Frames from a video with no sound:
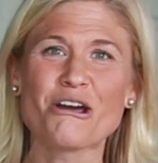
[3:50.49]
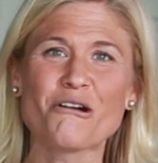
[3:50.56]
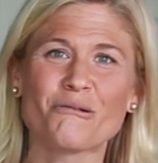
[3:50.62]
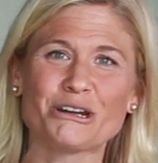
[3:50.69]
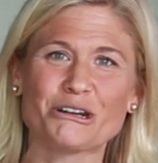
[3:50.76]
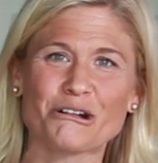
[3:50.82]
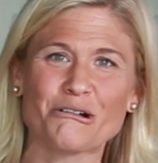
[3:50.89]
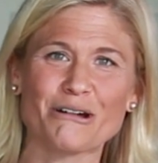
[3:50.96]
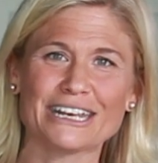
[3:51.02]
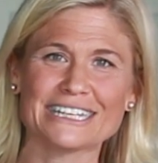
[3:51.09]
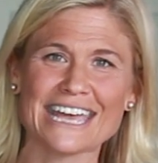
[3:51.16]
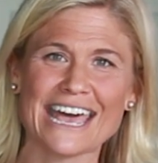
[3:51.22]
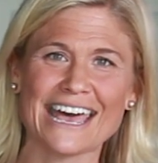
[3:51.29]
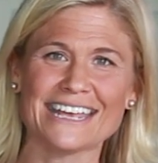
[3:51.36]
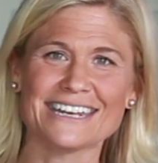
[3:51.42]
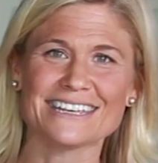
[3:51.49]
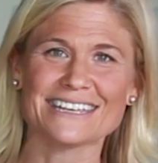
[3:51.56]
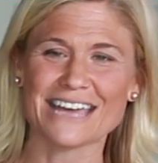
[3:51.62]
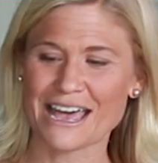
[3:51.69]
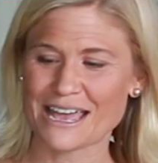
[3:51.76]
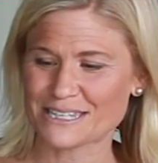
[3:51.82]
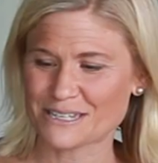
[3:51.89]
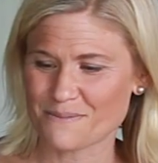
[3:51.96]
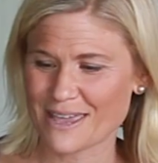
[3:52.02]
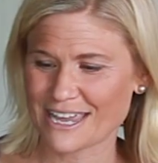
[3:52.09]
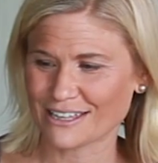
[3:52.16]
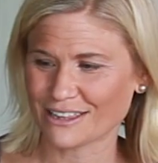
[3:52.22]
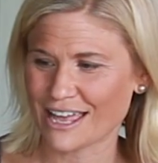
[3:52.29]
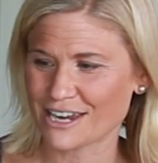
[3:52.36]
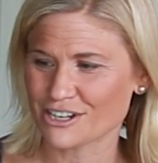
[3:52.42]
when you're going to head uh, to make
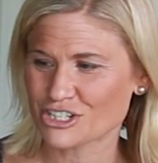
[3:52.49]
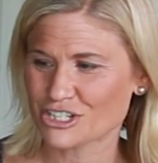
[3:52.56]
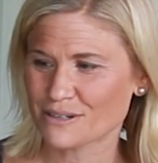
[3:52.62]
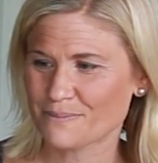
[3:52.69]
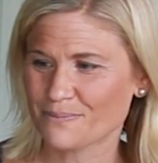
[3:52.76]
a lunch.